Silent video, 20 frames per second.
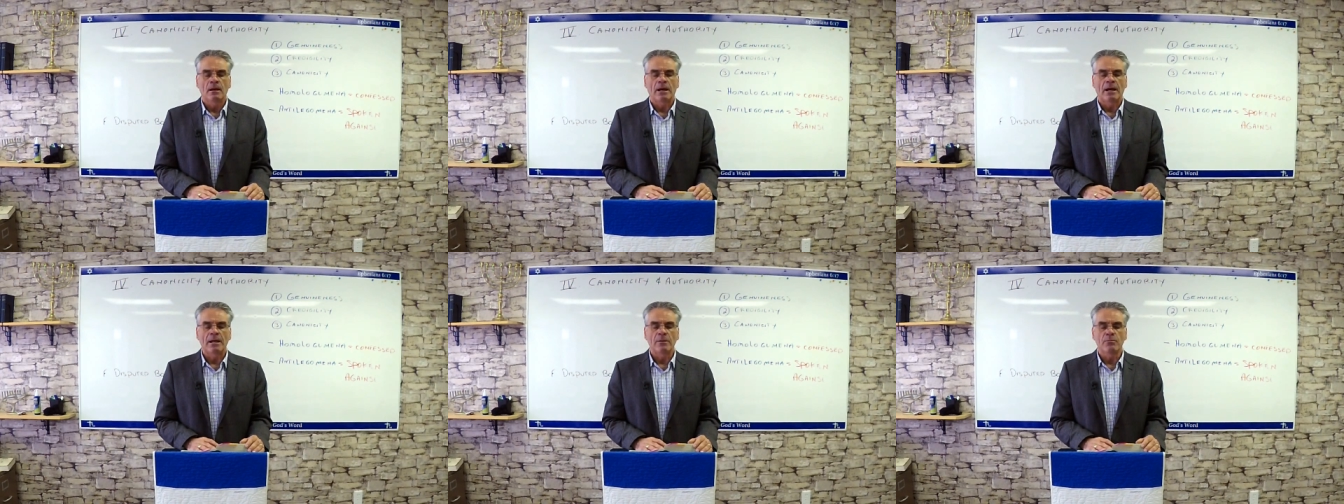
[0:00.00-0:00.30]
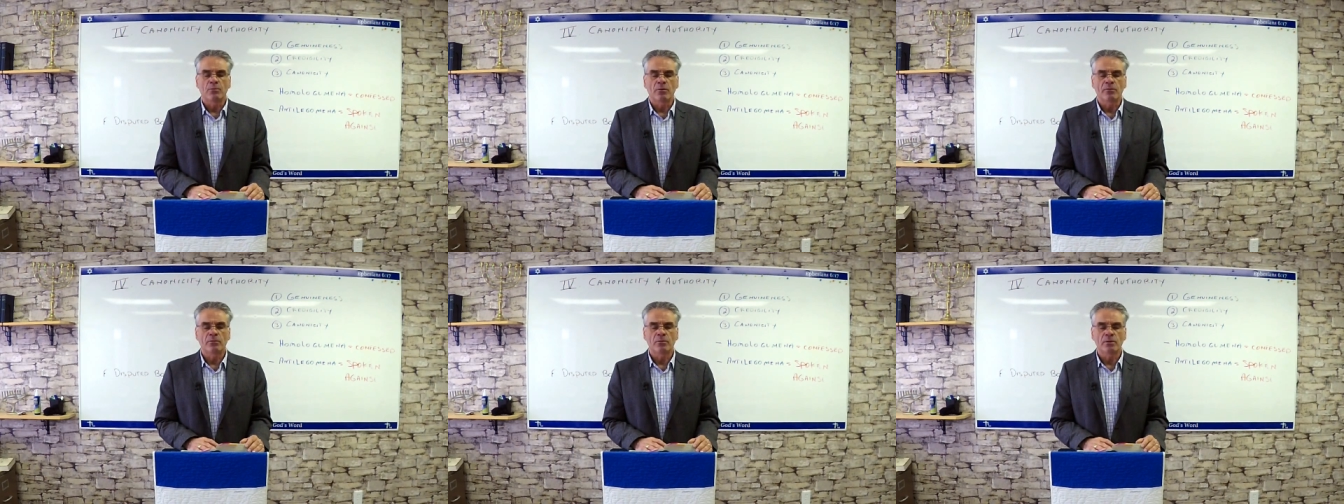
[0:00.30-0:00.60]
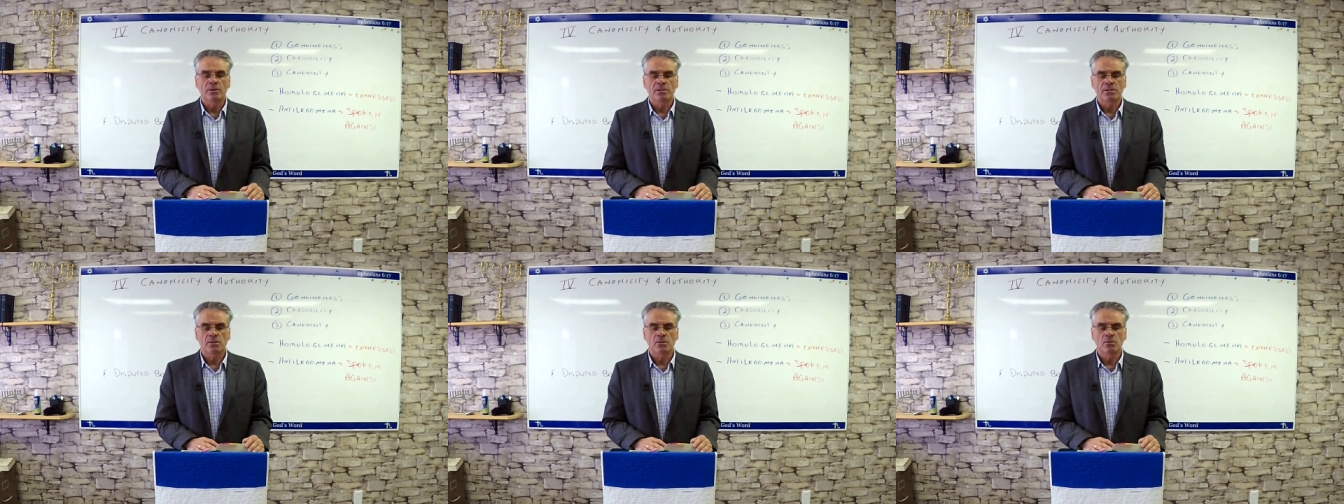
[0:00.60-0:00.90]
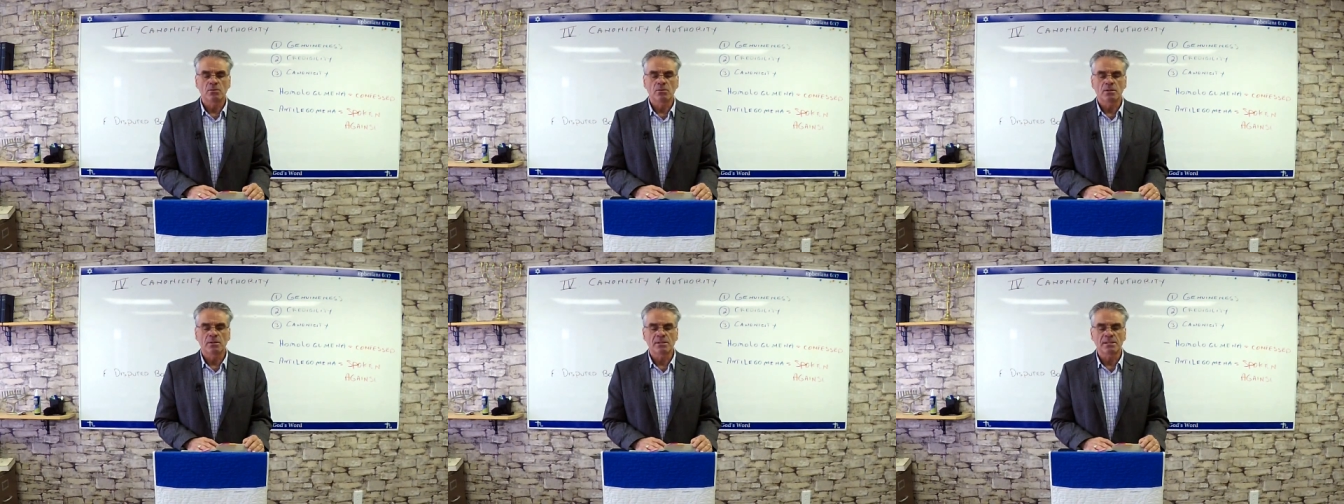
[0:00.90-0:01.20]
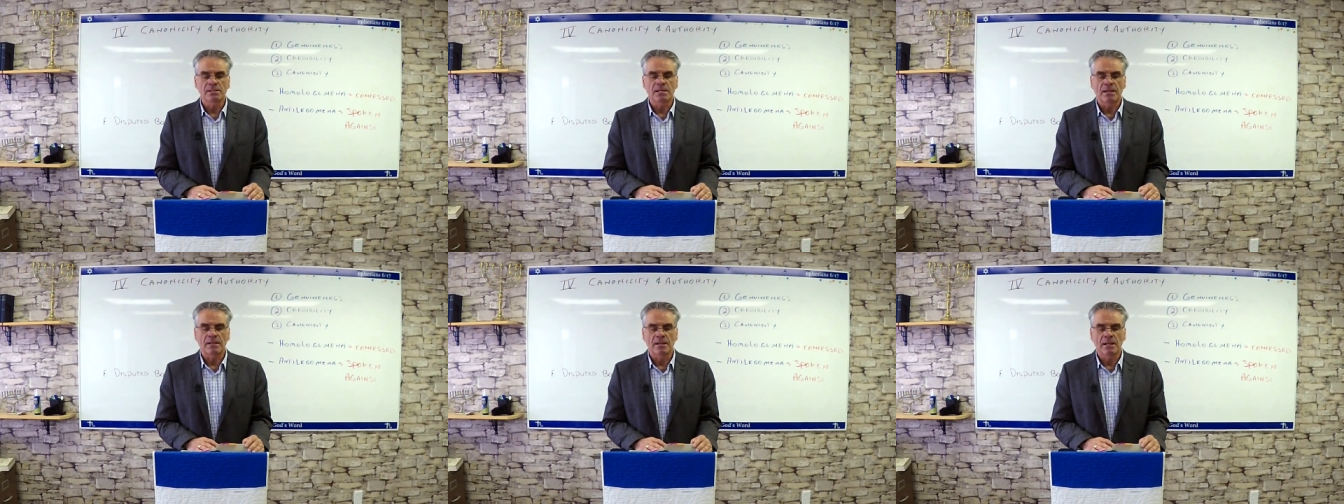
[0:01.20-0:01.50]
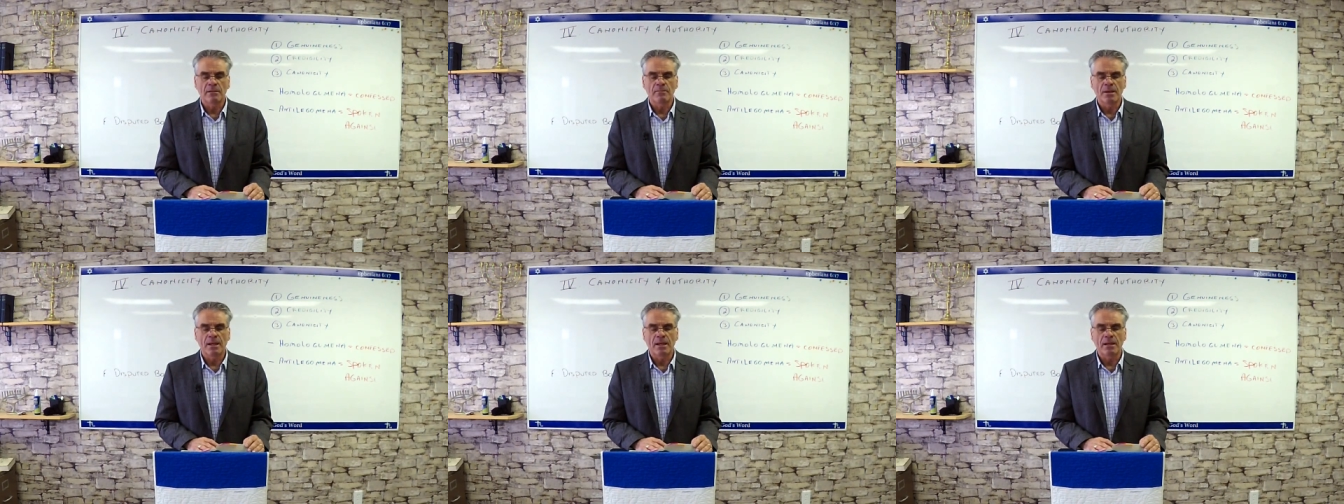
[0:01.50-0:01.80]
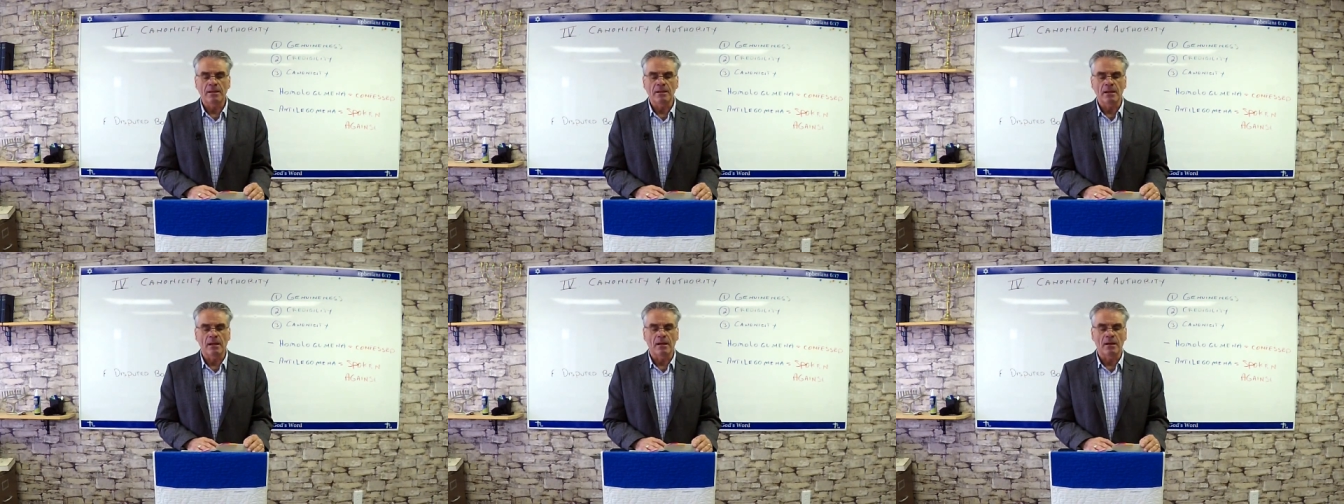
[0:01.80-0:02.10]
I pray for the students that they
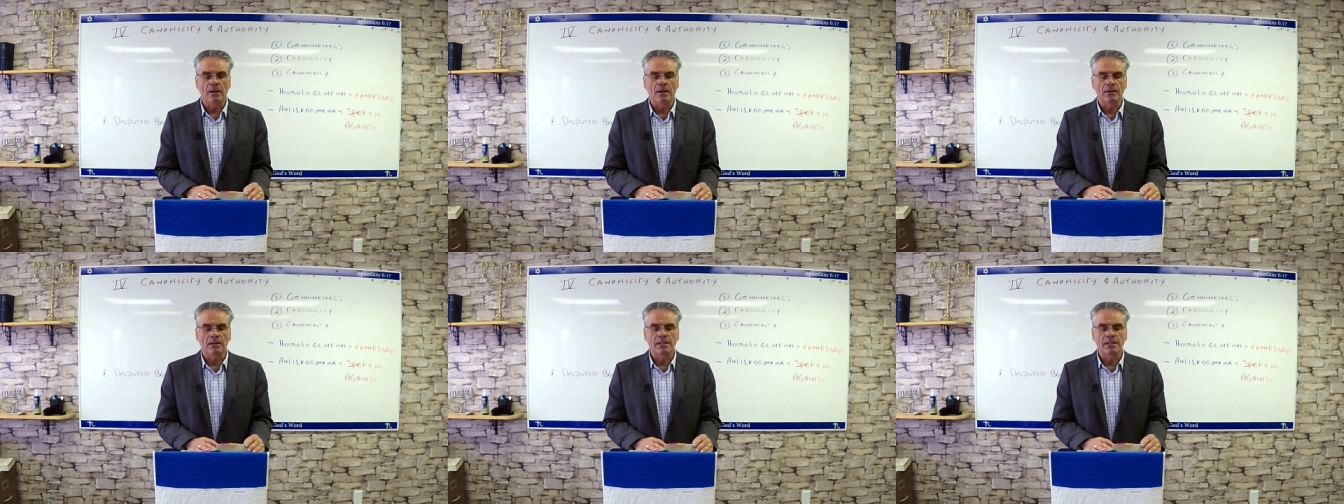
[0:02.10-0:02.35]
may uh,